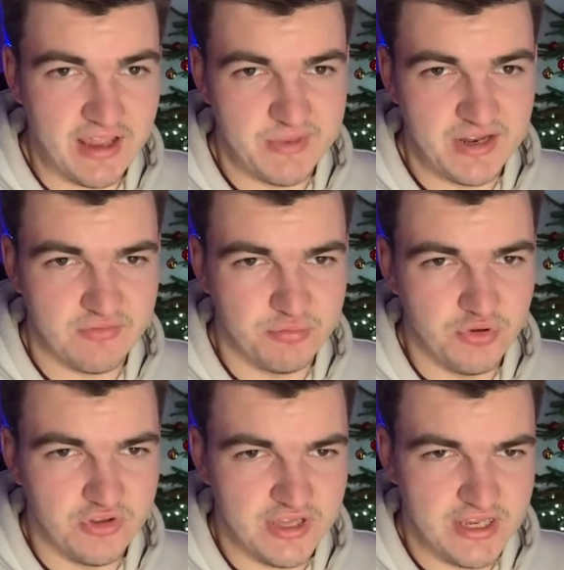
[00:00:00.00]
I mean, I
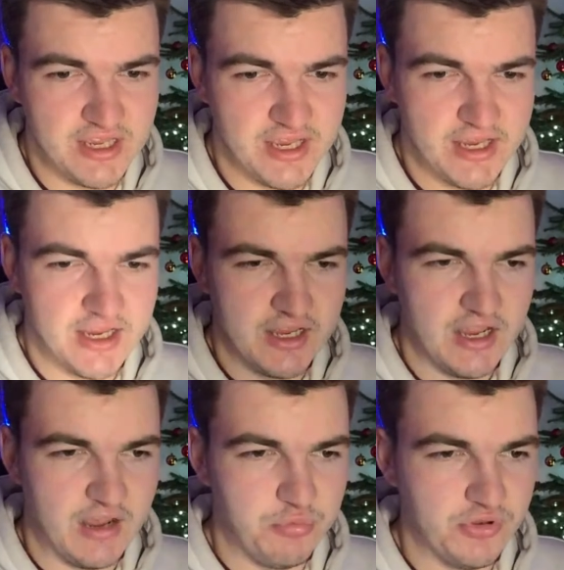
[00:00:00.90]
put
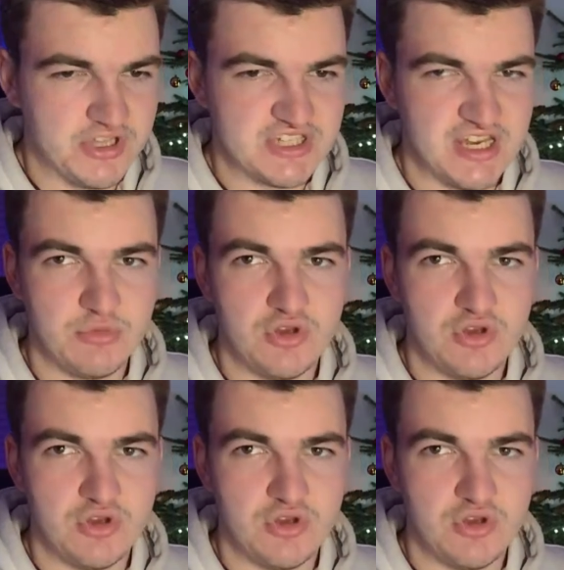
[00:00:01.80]
the team